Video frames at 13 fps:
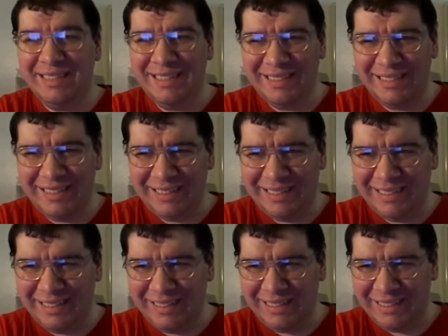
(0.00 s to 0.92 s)

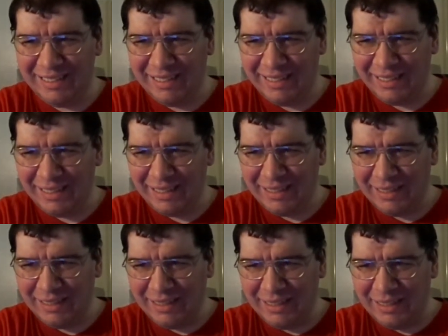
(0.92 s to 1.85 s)

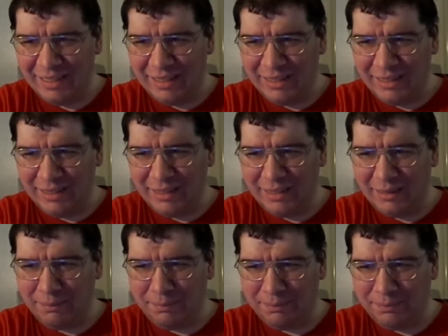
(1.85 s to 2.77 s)

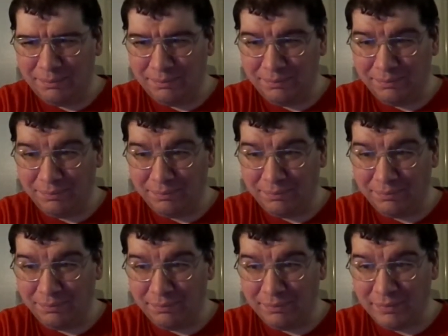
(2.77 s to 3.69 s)

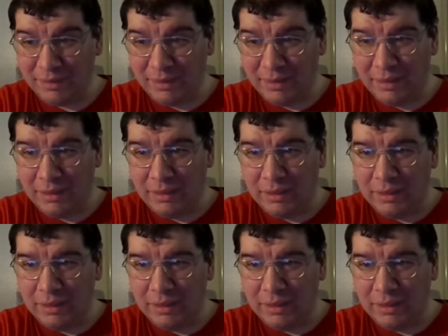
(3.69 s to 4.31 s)
[no speech]